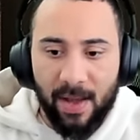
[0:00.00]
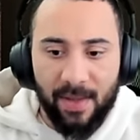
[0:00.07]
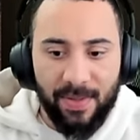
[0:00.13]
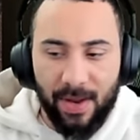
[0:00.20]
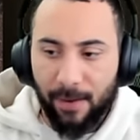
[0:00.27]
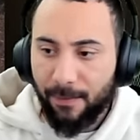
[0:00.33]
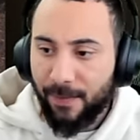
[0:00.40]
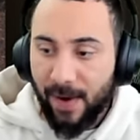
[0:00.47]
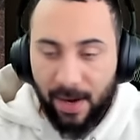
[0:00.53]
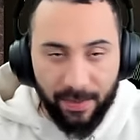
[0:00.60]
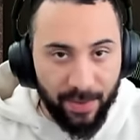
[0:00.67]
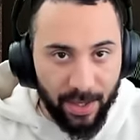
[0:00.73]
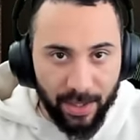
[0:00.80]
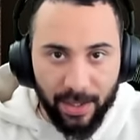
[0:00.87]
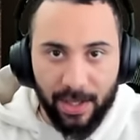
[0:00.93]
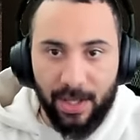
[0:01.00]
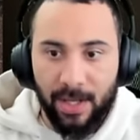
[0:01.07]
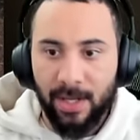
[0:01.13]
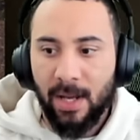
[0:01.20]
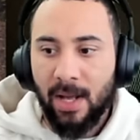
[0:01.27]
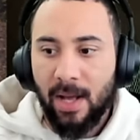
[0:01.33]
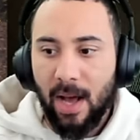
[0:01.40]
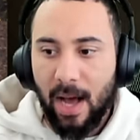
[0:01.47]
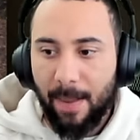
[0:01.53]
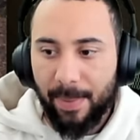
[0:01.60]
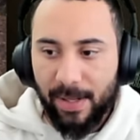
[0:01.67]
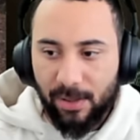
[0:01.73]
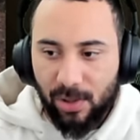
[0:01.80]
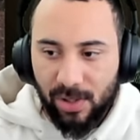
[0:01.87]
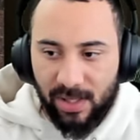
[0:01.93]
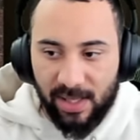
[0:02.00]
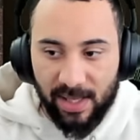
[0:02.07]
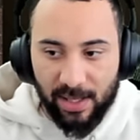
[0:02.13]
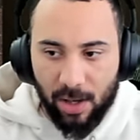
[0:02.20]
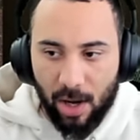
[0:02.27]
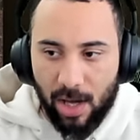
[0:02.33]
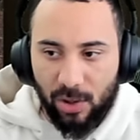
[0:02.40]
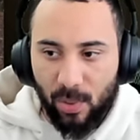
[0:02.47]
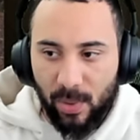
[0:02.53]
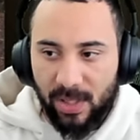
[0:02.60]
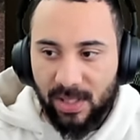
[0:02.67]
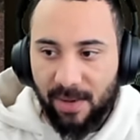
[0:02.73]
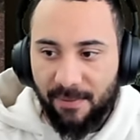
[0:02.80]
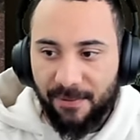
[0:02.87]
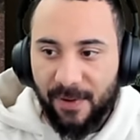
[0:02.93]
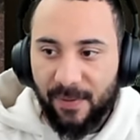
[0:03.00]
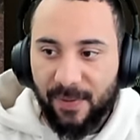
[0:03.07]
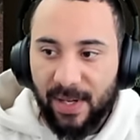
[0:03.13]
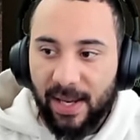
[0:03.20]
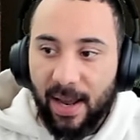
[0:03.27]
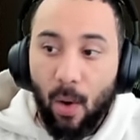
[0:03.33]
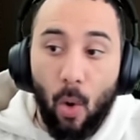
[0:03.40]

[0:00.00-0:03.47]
They are very, very good, uh, but as you can see, they cost twenty-seven fifty.